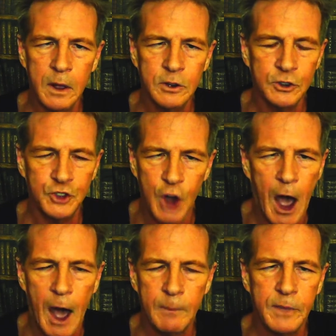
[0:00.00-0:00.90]

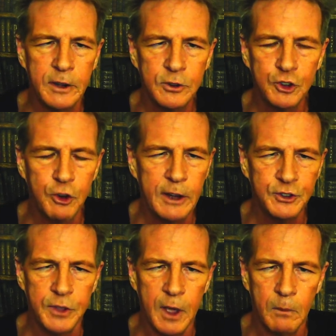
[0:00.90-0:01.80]
job that
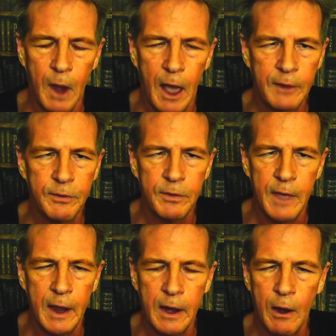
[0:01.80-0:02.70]
treats them like
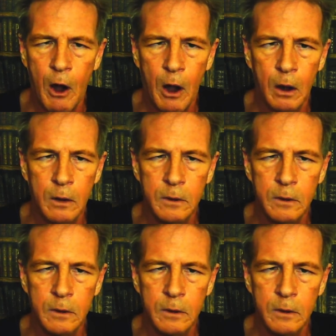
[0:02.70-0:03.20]
they are